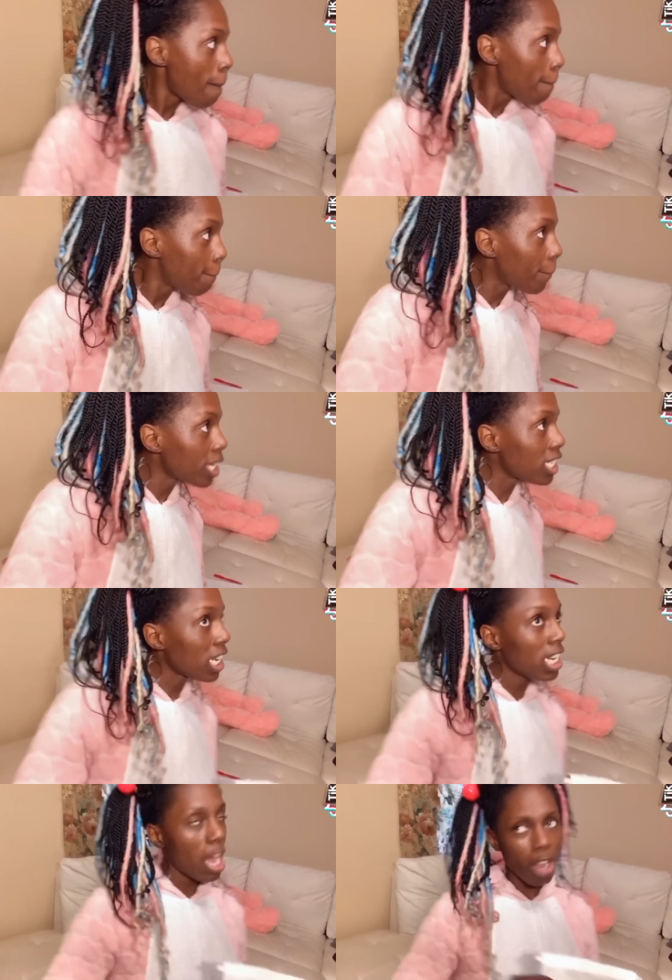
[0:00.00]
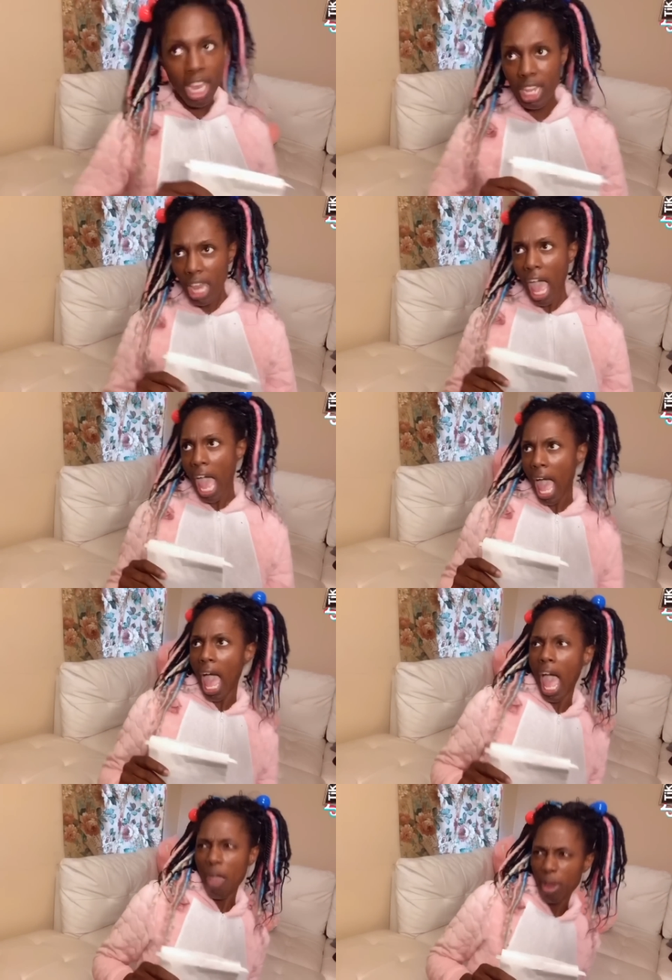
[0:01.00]
But then again,
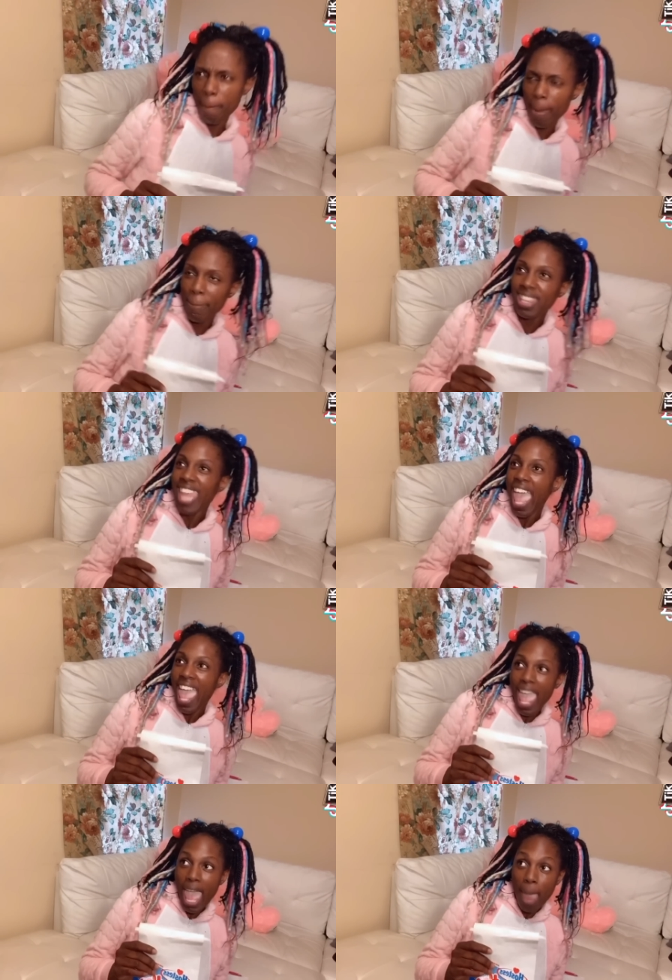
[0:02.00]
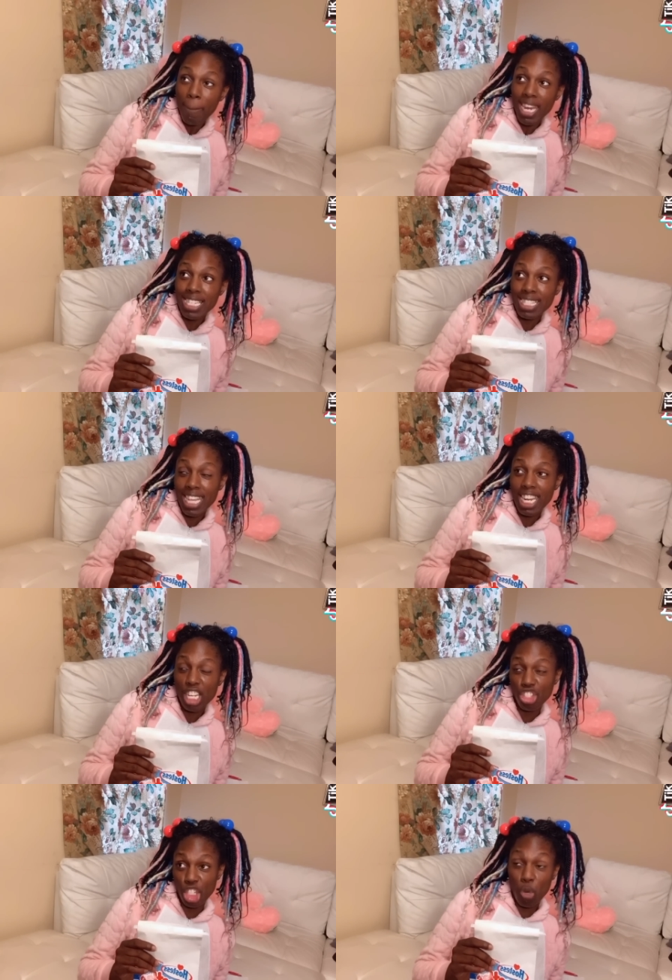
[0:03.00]
I remembered it that Ebony said that
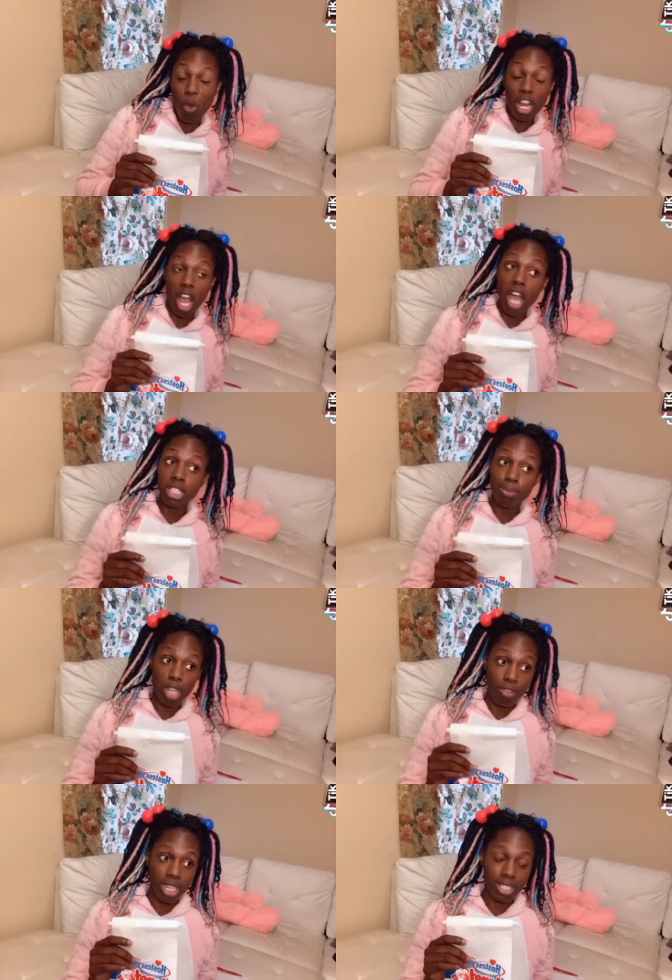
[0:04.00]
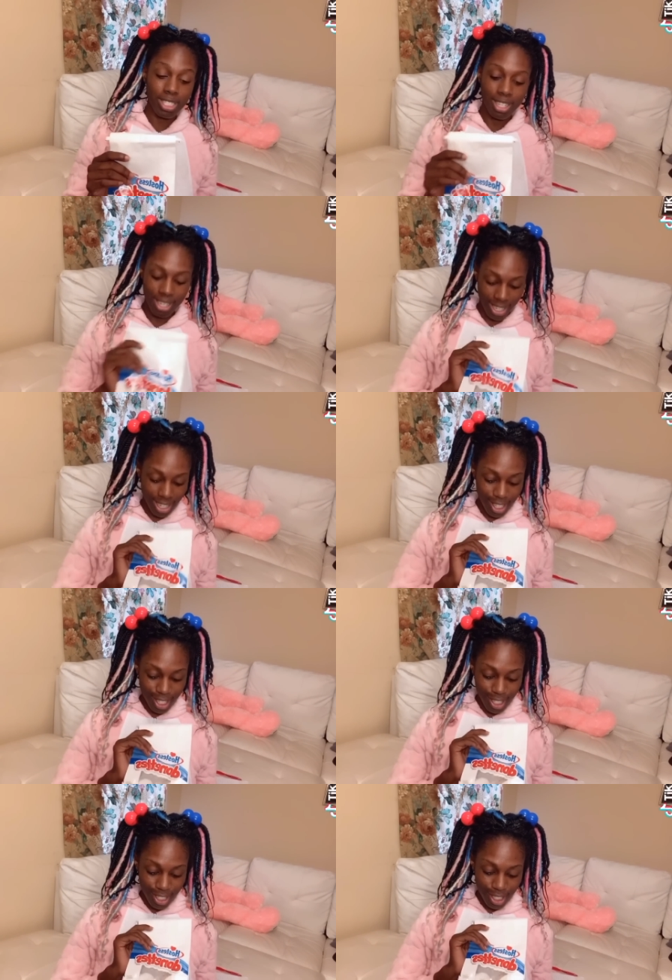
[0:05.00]
she wanted her some donuts.
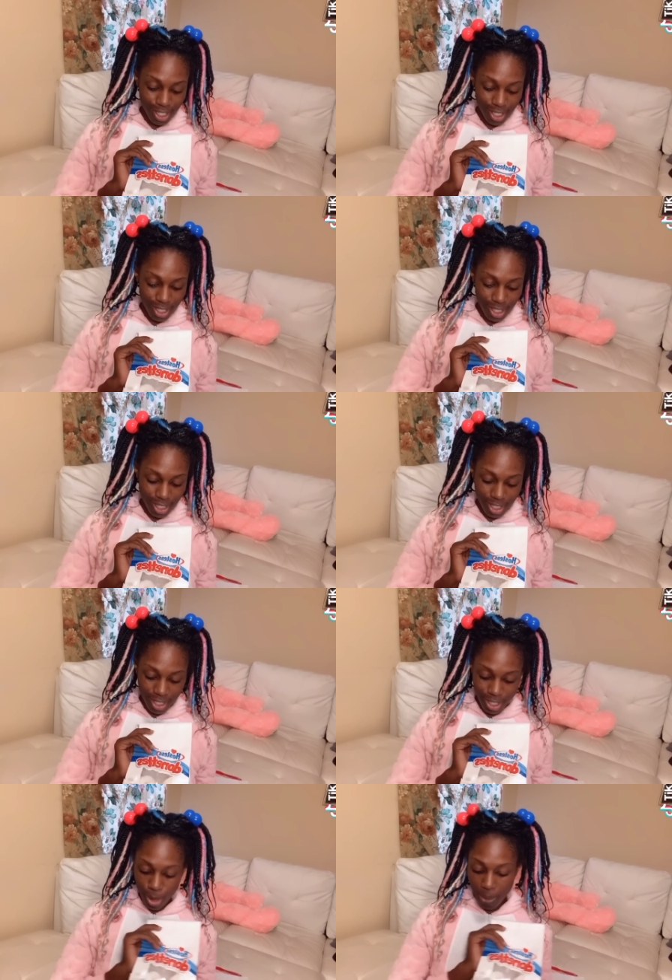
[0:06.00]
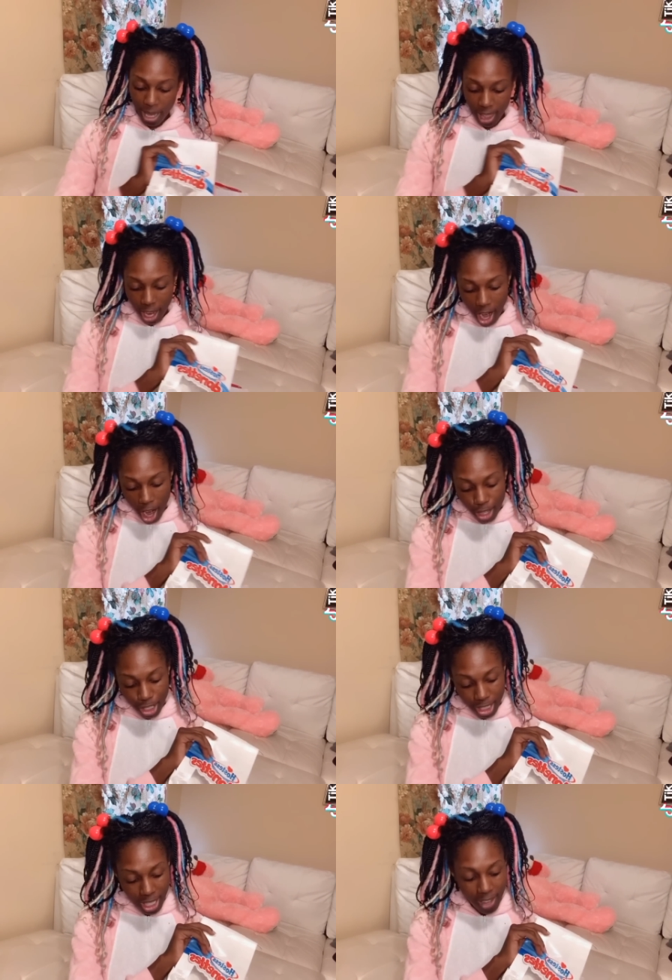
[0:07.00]
So if they're hers,
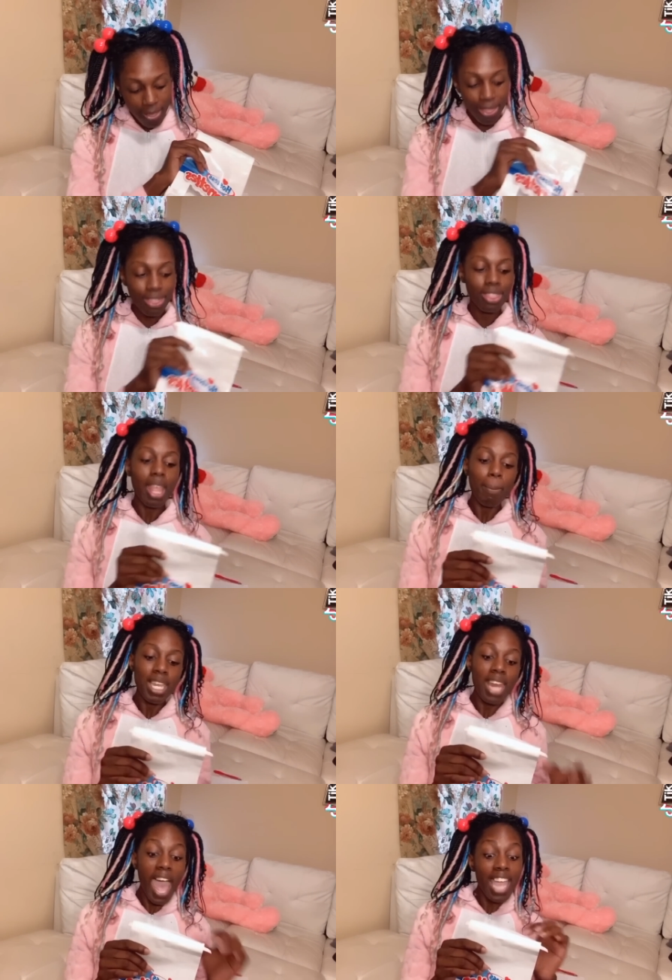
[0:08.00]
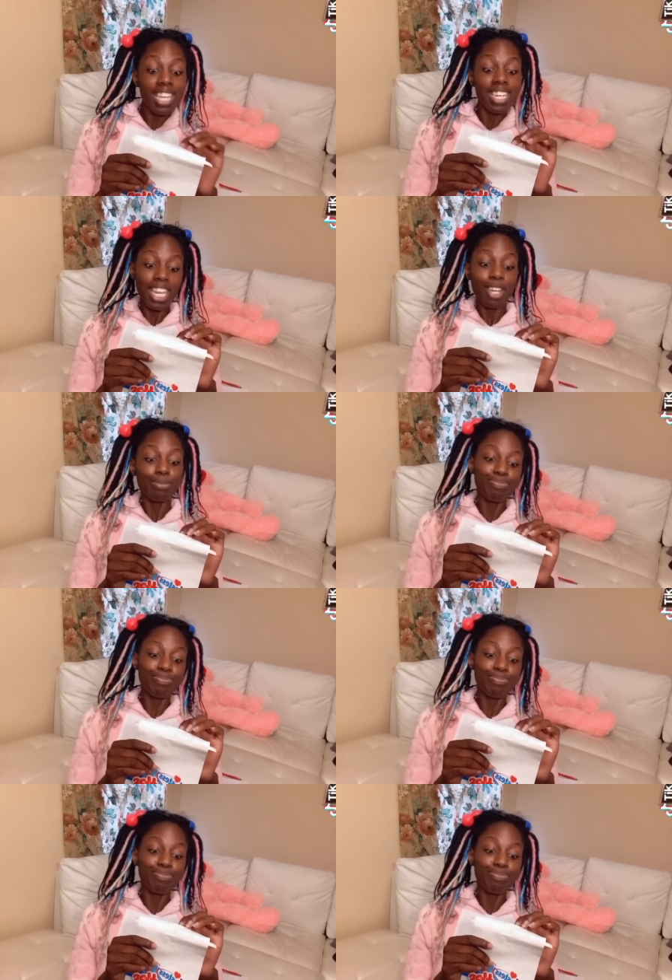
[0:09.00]
that means I can eat them.